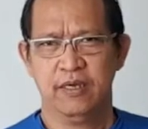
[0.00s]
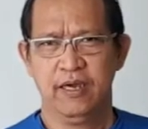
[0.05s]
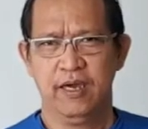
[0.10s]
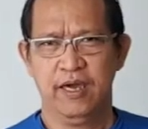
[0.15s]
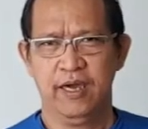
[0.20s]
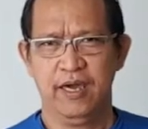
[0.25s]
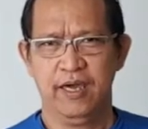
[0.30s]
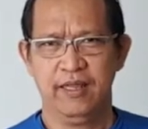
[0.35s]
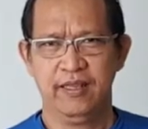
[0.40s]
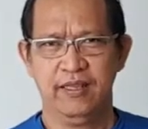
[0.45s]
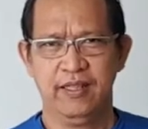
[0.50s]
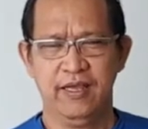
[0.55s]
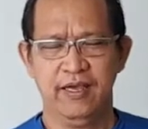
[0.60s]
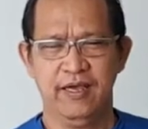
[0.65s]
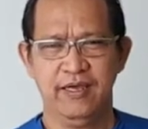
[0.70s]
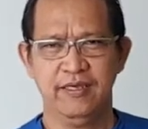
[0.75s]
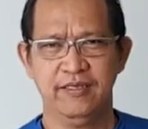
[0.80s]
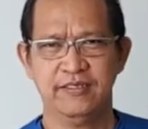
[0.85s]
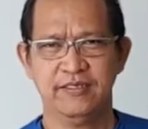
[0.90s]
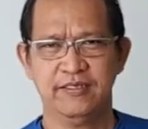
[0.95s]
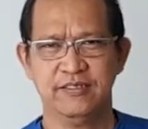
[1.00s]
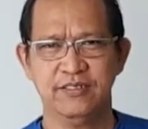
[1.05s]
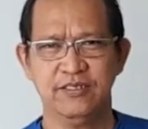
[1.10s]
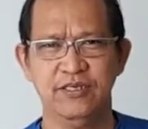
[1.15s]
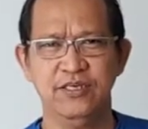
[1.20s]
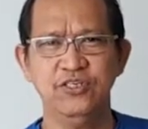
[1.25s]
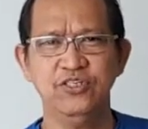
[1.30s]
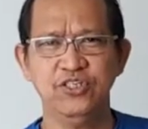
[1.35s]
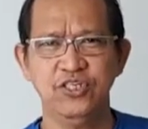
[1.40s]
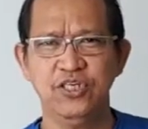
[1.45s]
and it's
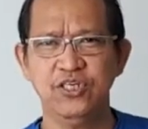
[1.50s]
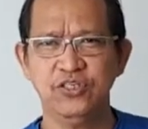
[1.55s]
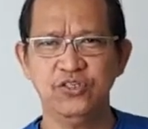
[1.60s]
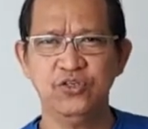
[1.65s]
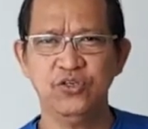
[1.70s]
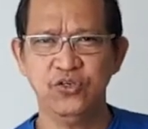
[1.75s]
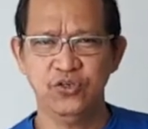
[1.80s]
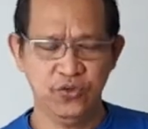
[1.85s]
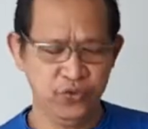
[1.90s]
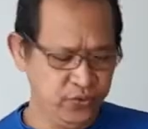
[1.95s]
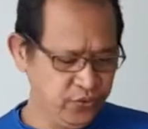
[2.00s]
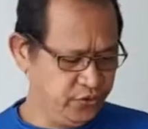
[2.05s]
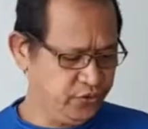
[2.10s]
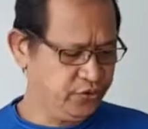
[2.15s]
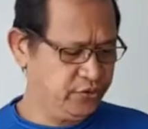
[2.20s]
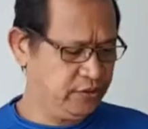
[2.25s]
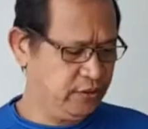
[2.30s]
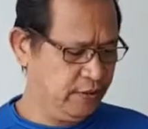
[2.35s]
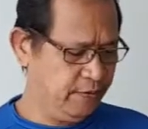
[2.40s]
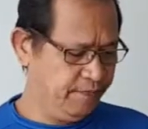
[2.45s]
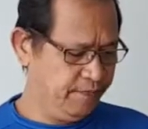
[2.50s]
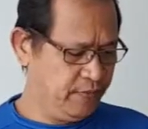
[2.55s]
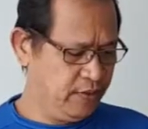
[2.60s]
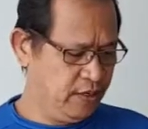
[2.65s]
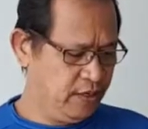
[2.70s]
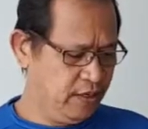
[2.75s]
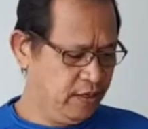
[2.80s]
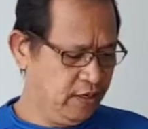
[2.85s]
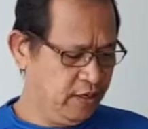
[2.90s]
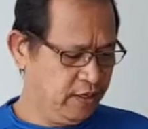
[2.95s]
easy to use.
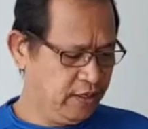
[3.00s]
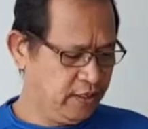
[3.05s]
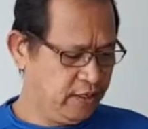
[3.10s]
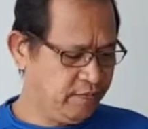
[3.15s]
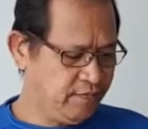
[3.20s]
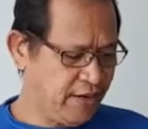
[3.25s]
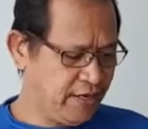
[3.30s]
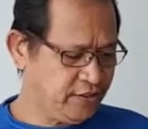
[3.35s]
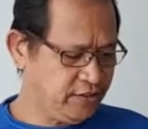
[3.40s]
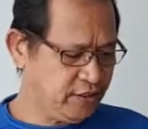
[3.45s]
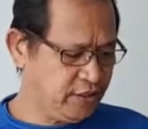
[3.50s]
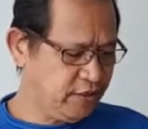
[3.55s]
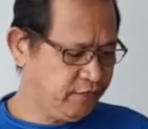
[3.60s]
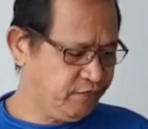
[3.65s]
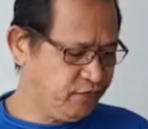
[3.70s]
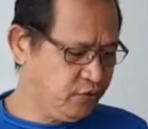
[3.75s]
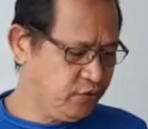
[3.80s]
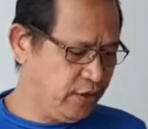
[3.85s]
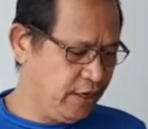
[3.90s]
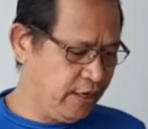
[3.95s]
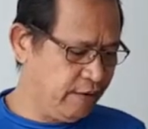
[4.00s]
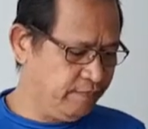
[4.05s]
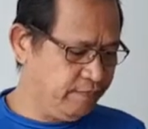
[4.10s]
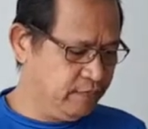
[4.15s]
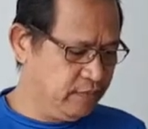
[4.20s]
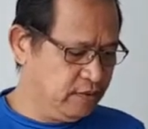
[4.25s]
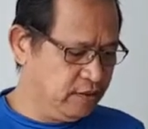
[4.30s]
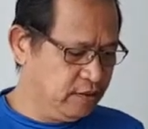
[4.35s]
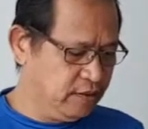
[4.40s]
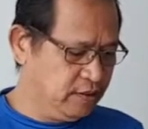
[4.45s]
Imagine if you
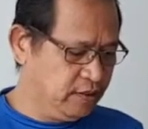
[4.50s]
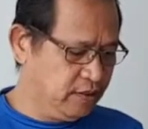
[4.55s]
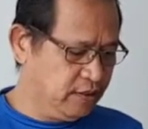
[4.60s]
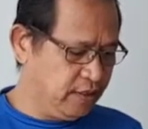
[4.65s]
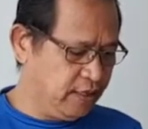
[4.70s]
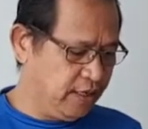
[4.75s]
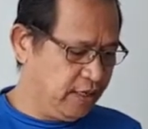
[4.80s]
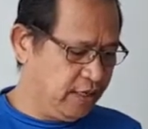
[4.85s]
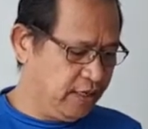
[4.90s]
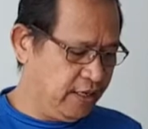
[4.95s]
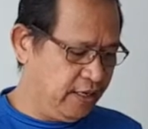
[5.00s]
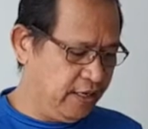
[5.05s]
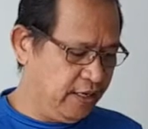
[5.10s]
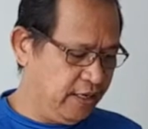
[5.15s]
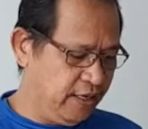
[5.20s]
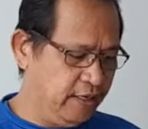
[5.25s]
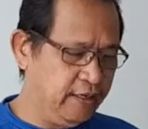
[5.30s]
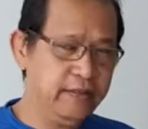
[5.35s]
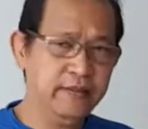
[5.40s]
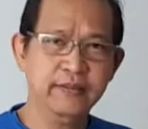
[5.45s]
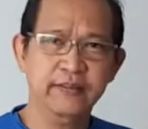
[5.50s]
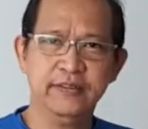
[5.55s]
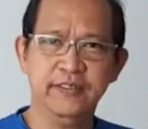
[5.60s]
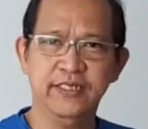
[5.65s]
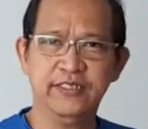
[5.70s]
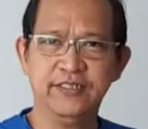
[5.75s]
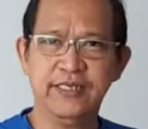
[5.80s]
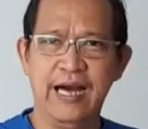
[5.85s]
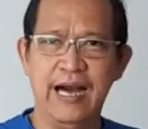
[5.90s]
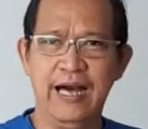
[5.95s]
have
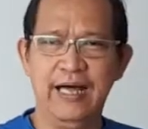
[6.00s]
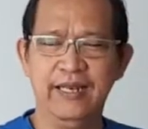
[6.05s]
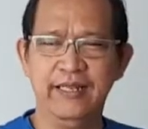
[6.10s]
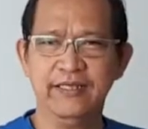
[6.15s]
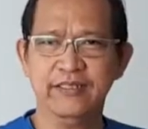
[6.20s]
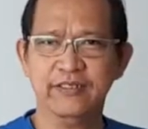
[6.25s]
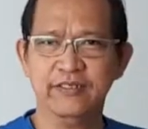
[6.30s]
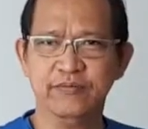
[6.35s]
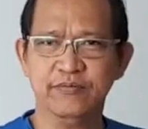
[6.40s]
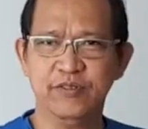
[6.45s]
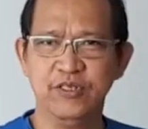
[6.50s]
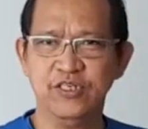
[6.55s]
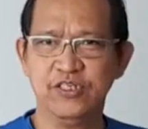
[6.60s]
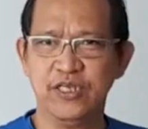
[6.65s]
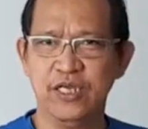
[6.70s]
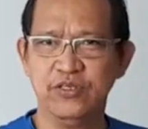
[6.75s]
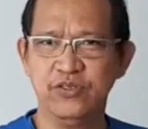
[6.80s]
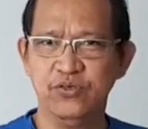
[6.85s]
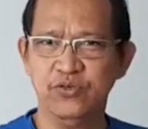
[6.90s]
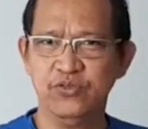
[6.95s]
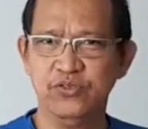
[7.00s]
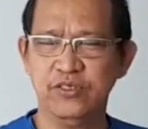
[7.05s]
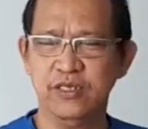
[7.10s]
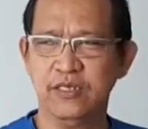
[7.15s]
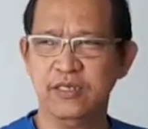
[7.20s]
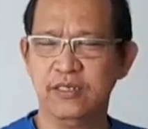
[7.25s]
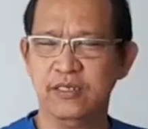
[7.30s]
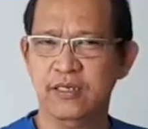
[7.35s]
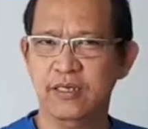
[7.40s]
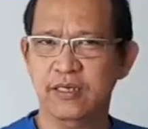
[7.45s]
the talent of this and
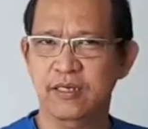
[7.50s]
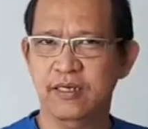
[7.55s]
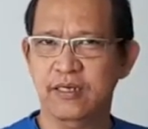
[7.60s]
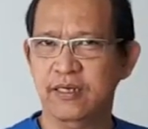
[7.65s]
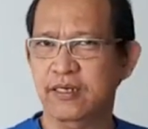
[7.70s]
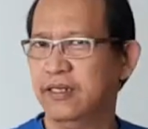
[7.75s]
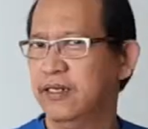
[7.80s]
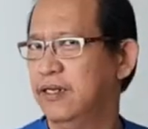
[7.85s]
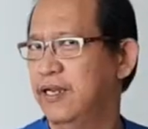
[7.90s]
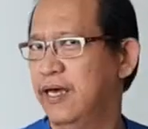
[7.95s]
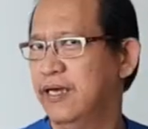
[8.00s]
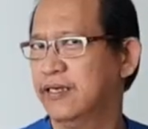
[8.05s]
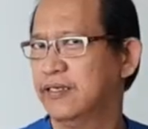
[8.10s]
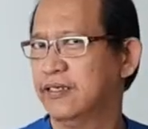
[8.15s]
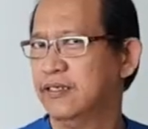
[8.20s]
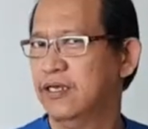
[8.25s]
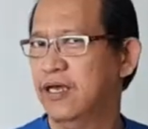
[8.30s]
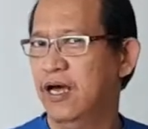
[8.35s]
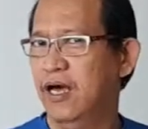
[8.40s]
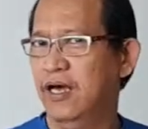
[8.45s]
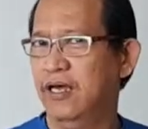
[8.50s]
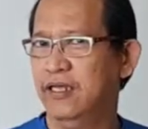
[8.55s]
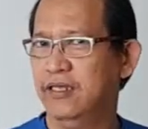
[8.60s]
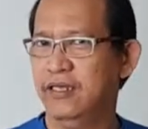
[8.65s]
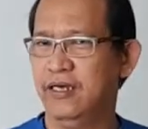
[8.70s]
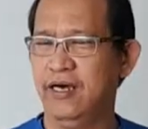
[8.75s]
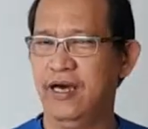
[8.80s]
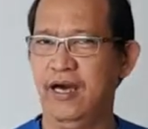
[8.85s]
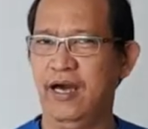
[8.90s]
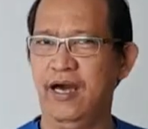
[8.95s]
using, like
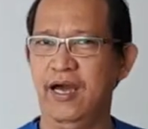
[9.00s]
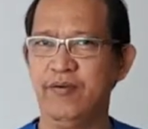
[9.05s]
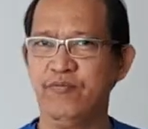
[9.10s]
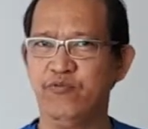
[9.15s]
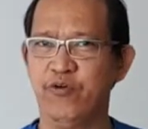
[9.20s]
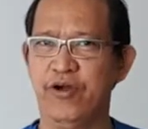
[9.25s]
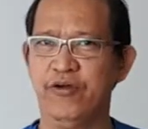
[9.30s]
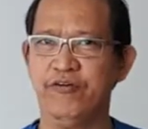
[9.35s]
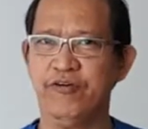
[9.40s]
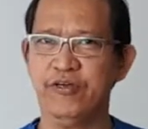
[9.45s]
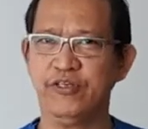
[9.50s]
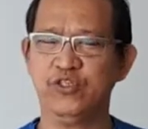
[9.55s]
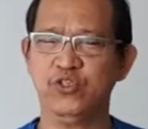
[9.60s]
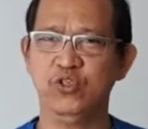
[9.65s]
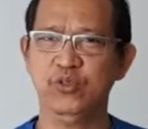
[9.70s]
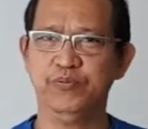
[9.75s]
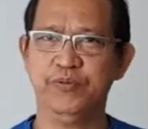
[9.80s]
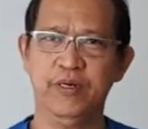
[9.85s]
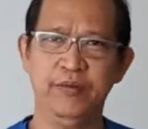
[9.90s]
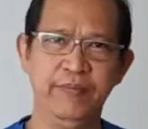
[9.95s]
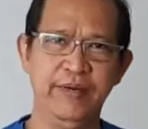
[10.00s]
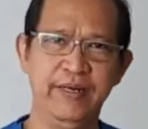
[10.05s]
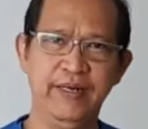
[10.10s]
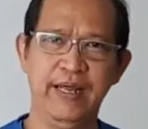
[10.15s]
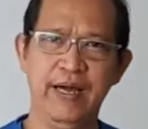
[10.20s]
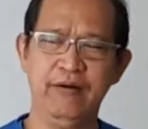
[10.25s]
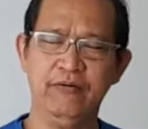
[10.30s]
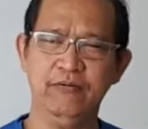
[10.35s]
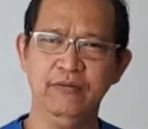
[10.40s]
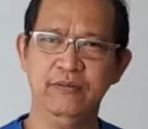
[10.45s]
I'm wearing Superman
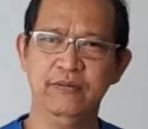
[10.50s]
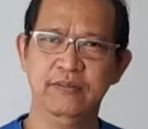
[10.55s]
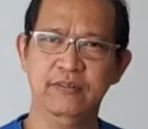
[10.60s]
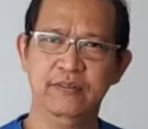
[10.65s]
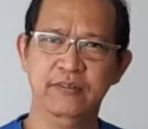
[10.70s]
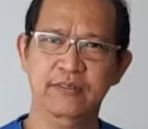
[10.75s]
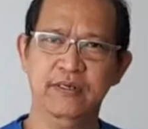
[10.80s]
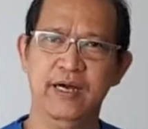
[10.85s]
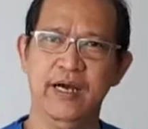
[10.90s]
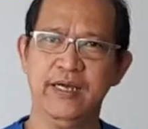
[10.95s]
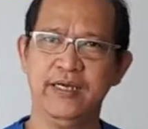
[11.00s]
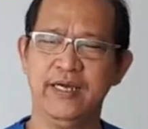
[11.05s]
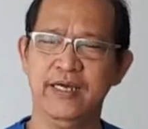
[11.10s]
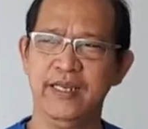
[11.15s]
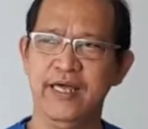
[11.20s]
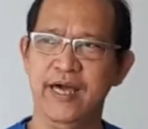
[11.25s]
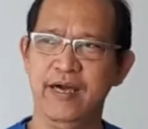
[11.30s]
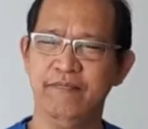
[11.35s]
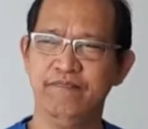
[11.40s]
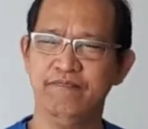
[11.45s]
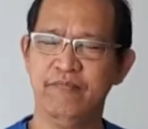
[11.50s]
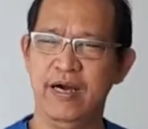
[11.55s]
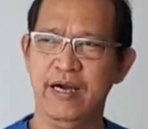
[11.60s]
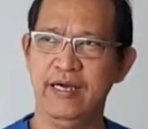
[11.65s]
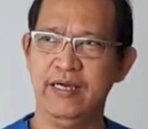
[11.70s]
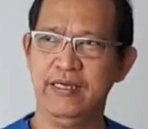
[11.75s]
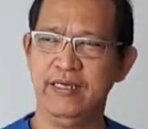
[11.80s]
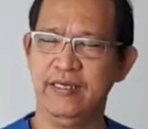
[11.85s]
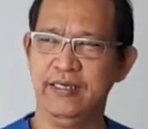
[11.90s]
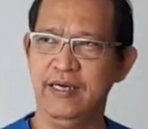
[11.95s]
now. I can have
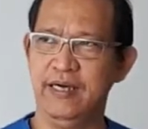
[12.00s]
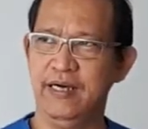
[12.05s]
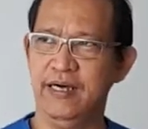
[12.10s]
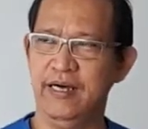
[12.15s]
my